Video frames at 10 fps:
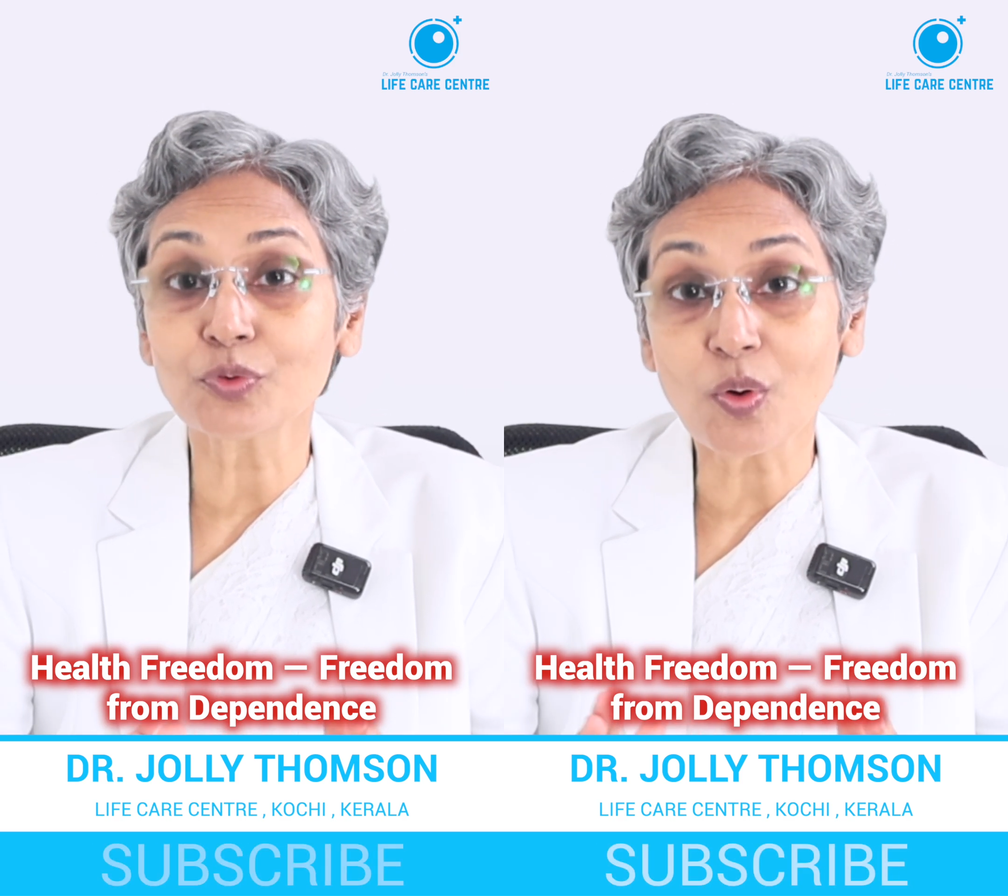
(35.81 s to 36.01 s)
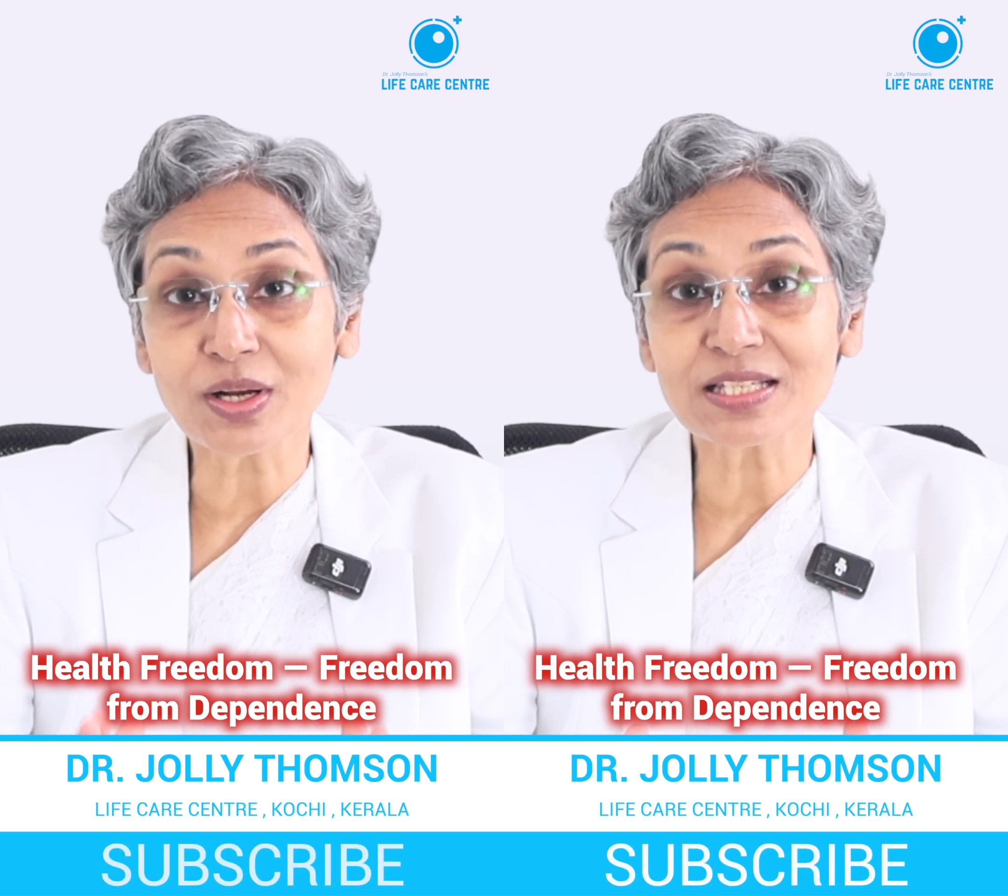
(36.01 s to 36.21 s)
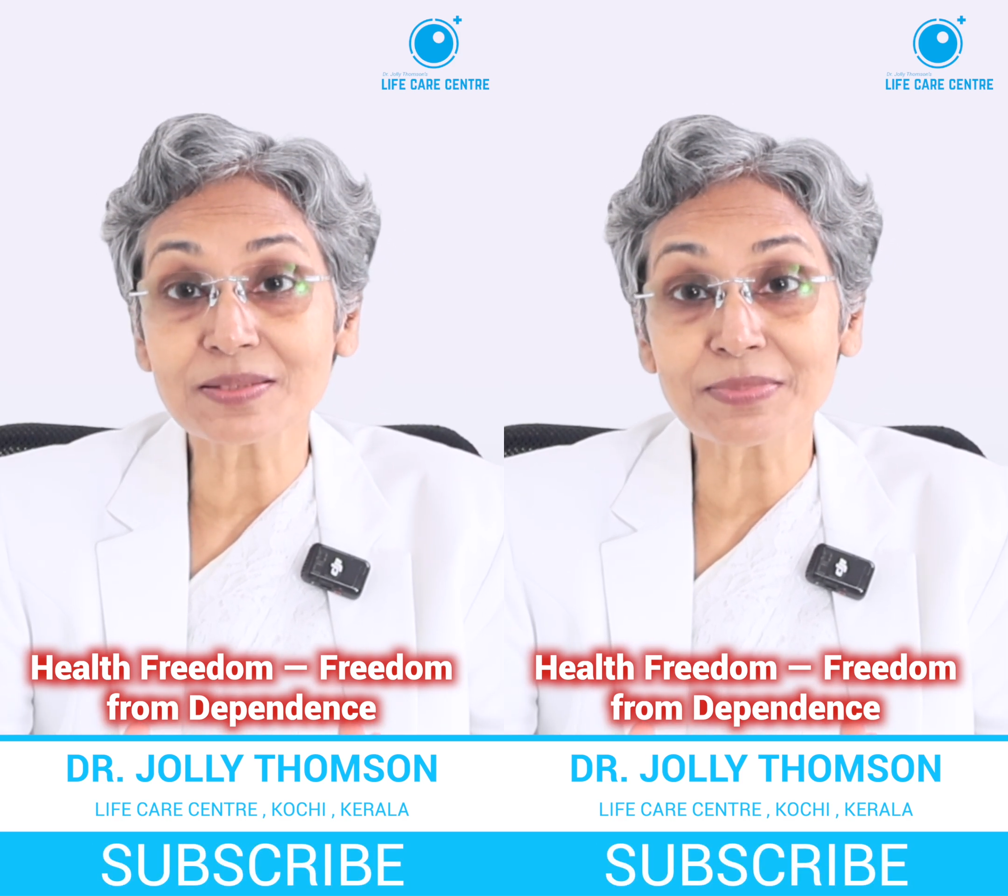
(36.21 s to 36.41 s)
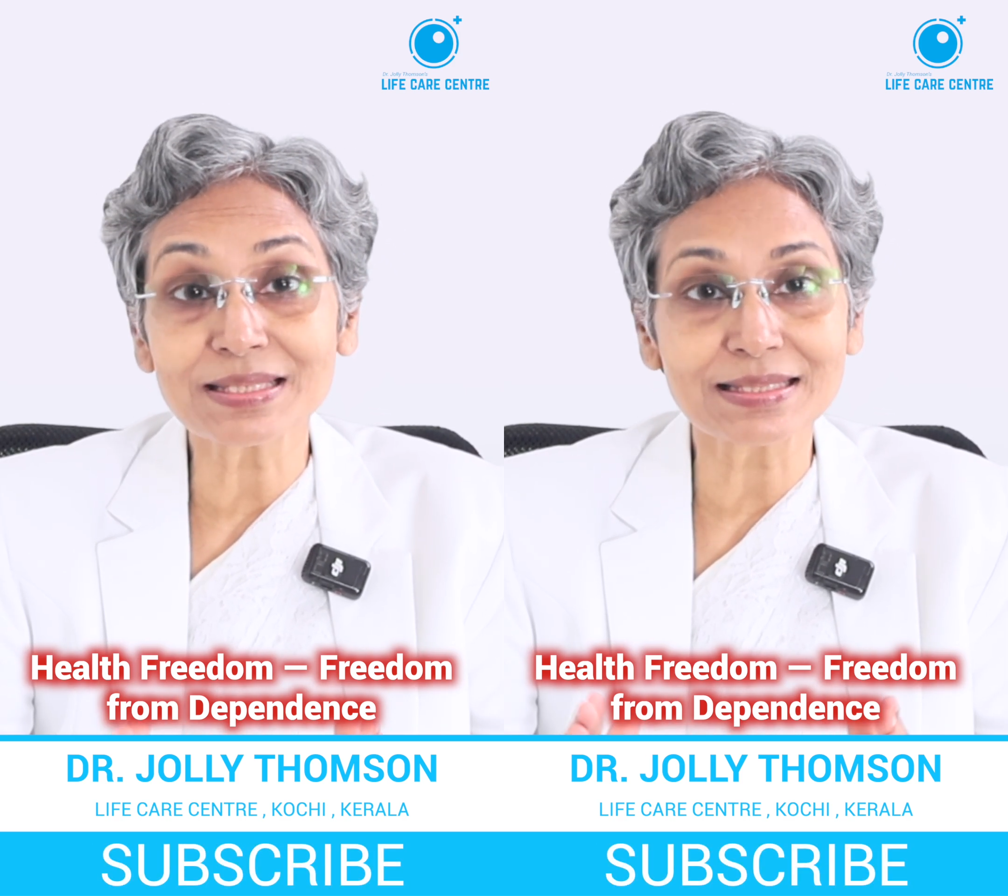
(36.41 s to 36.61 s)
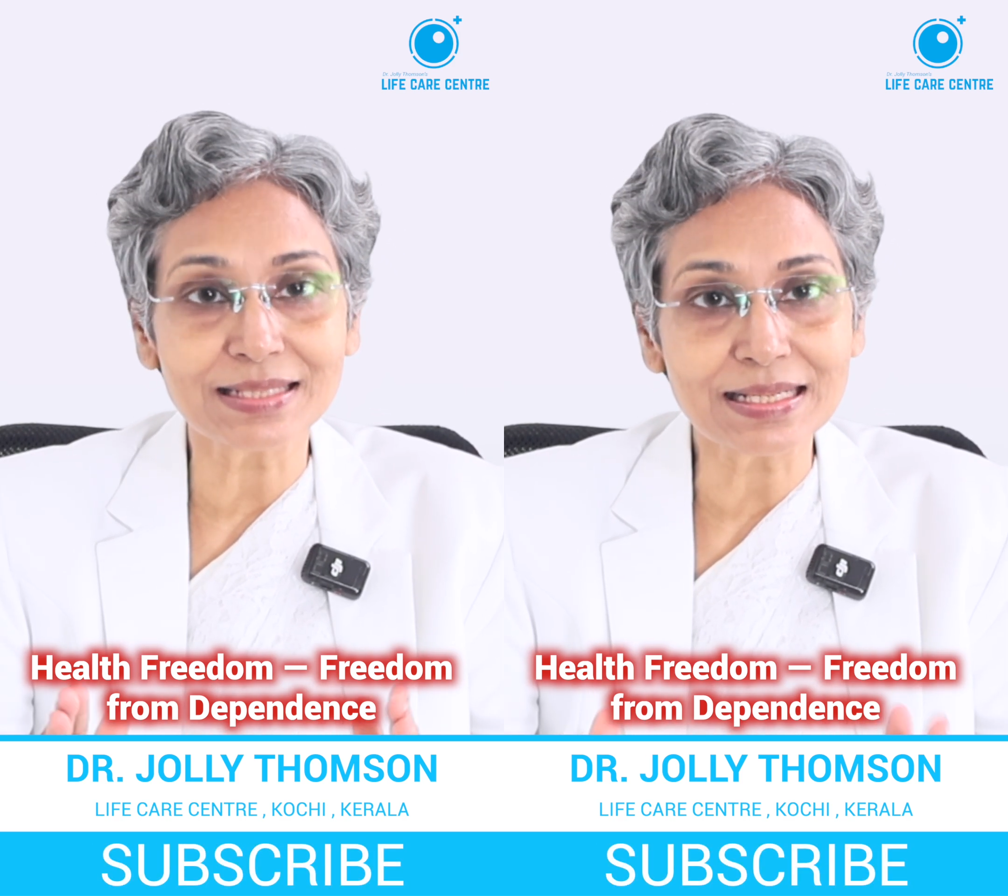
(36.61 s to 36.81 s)
focus
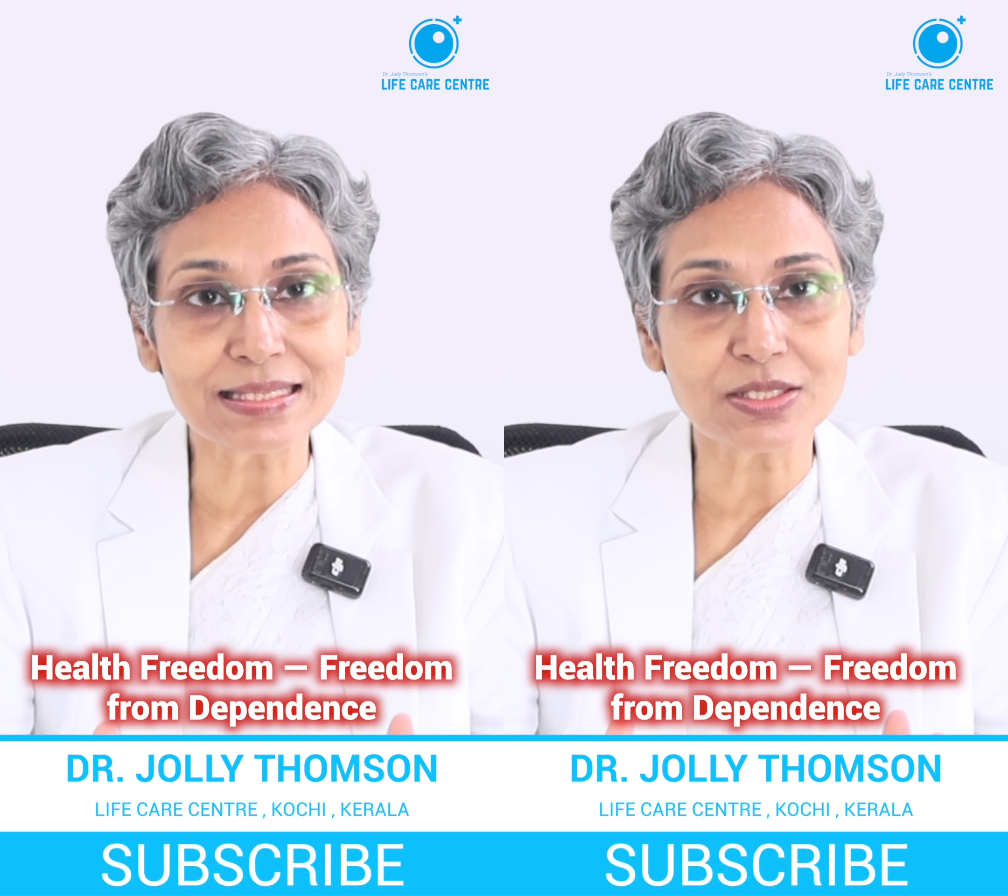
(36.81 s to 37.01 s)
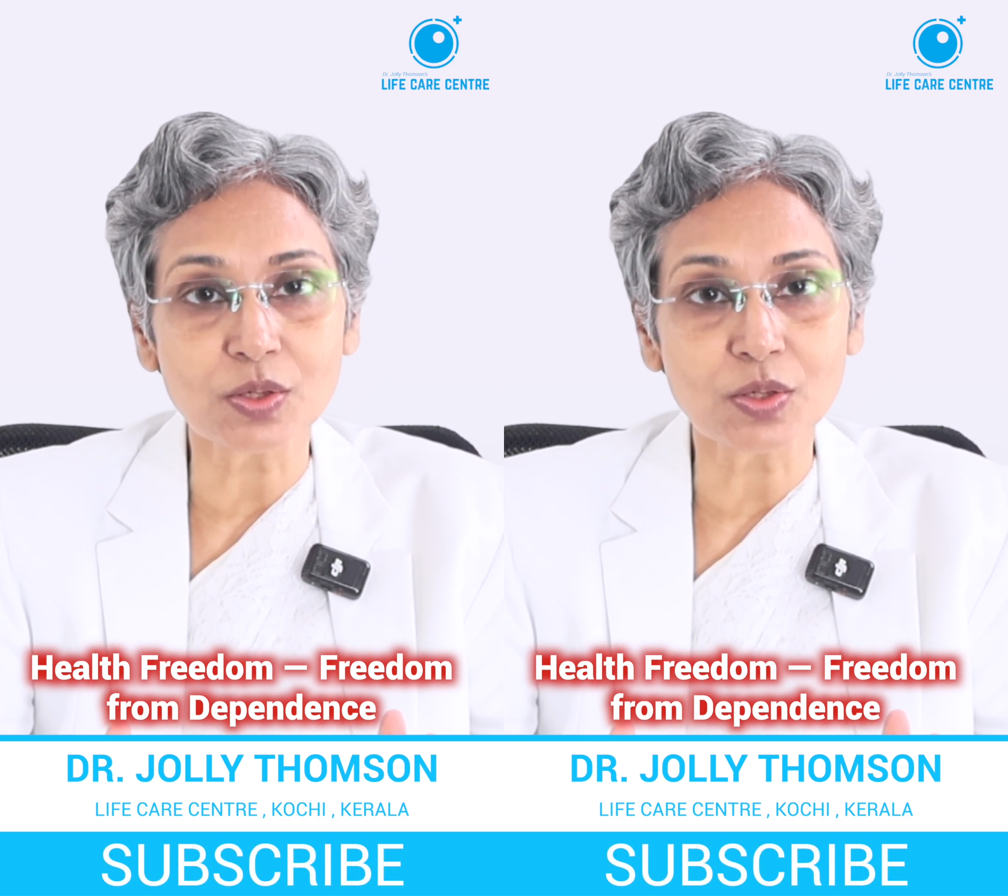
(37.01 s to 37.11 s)
must rest